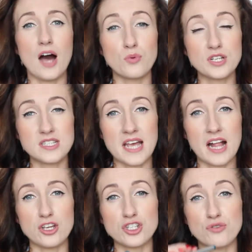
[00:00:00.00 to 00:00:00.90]
I wouldn't
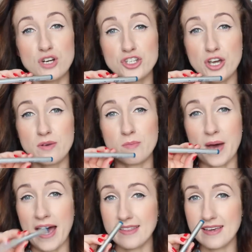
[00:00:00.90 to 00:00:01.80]
tell you to rush out and
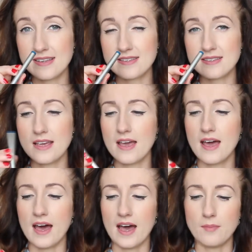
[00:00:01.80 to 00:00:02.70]
buy this.
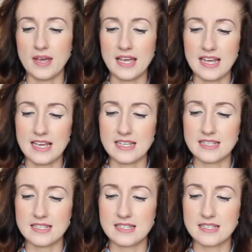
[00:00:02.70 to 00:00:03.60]
It
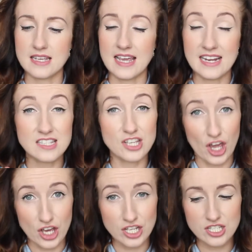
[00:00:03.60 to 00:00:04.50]
is
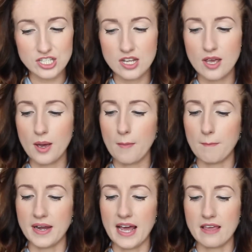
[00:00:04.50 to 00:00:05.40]
good,
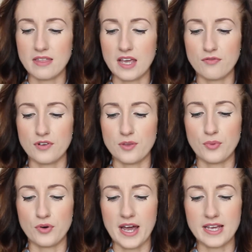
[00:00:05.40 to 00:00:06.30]
but I think for the
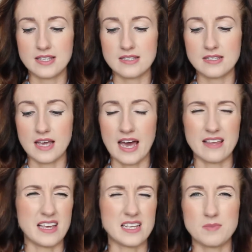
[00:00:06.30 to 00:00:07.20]
price, I
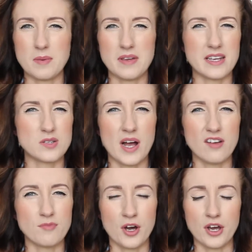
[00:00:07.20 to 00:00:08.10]
think it's maybe like
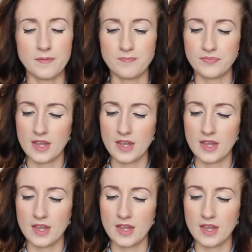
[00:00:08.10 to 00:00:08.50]
£12.